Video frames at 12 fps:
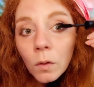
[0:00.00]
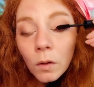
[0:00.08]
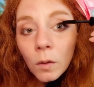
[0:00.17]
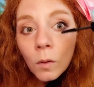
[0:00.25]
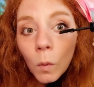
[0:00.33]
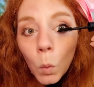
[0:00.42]

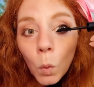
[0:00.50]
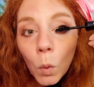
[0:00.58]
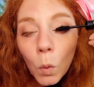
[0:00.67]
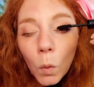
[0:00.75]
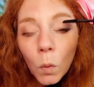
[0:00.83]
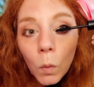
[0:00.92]

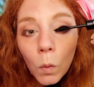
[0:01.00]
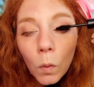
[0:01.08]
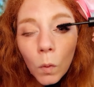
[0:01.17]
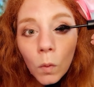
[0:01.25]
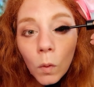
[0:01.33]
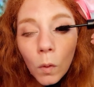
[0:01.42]

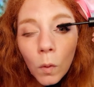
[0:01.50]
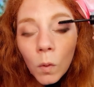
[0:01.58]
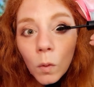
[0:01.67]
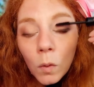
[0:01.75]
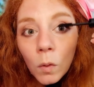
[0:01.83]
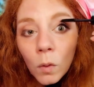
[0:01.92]

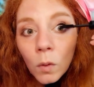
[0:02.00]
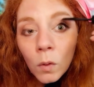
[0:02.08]
(silence)